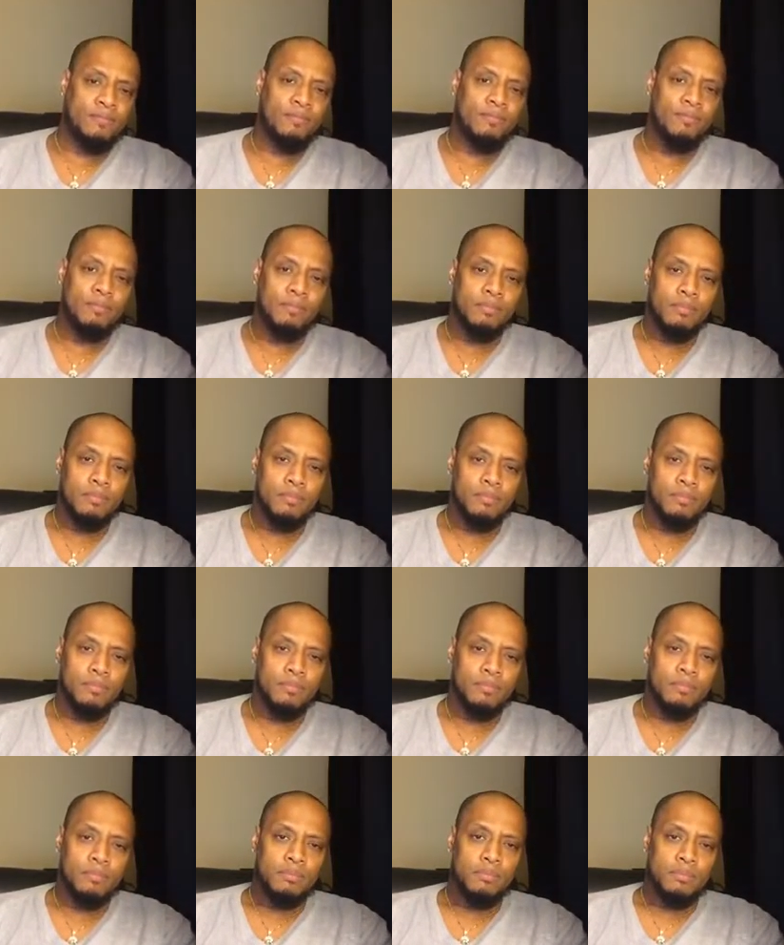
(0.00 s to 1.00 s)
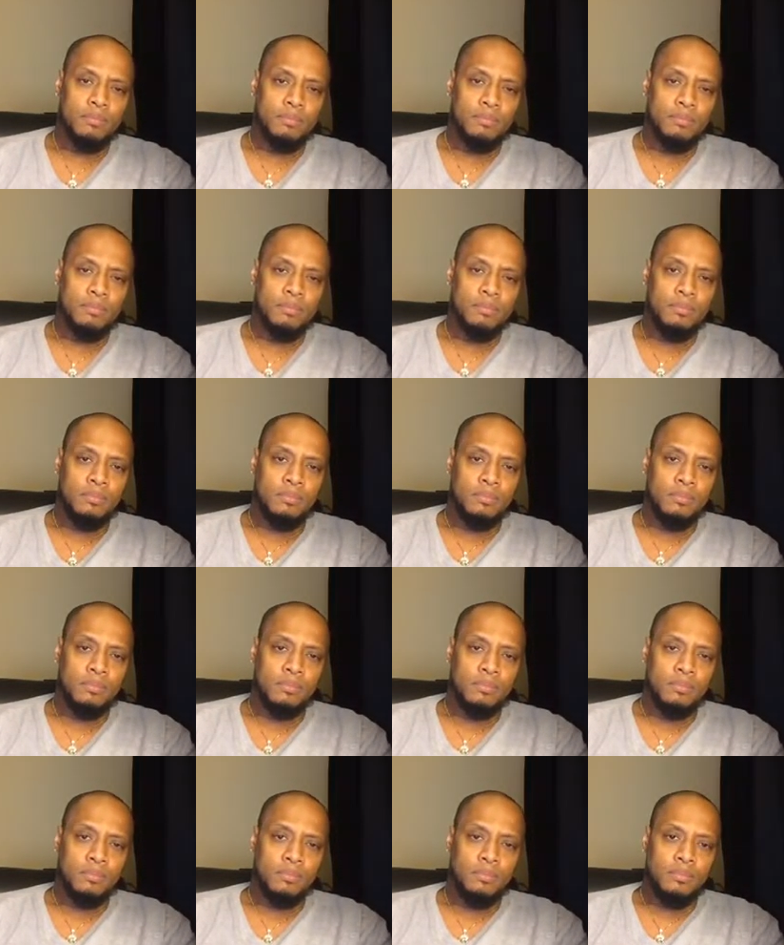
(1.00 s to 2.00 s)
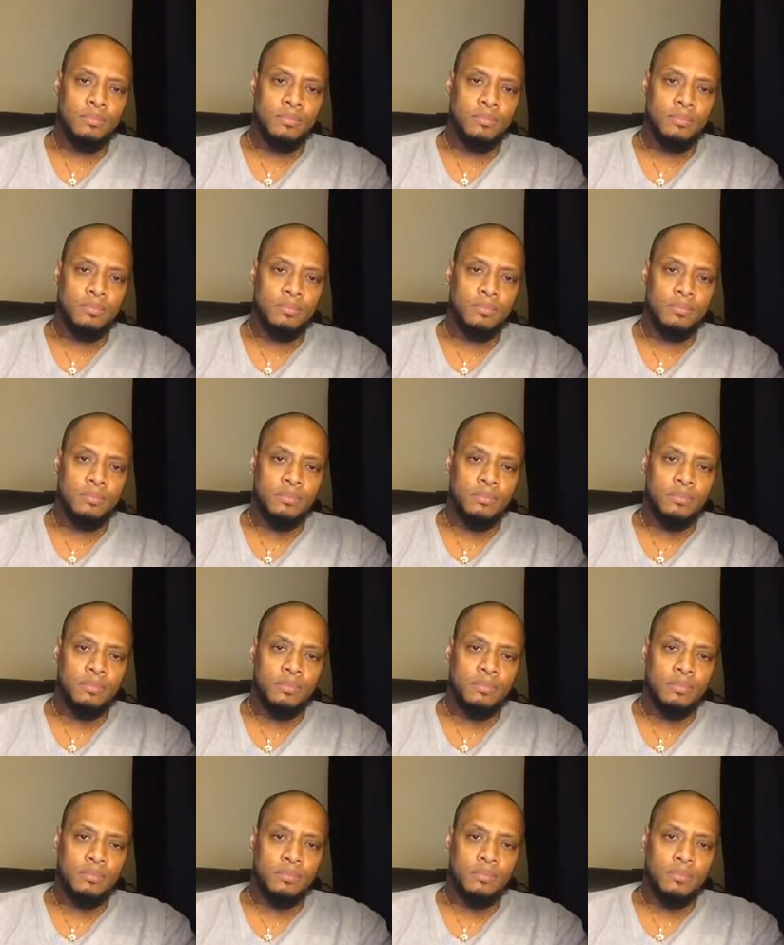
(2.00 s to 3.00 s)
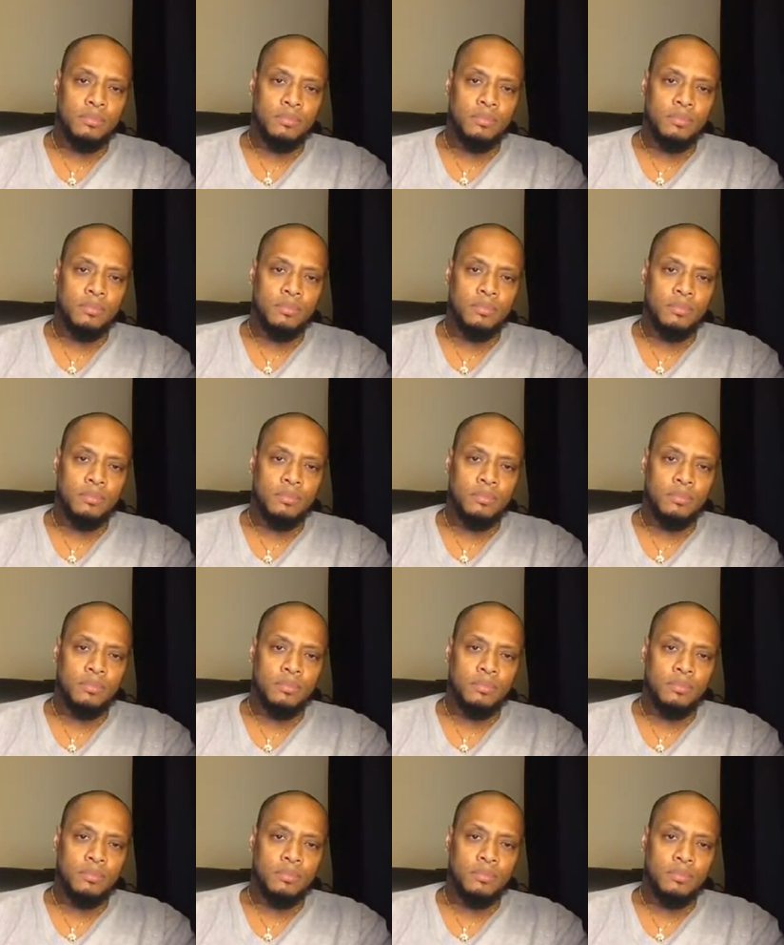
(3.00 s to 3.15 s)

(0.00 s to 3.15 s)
No one is speaking in this clip.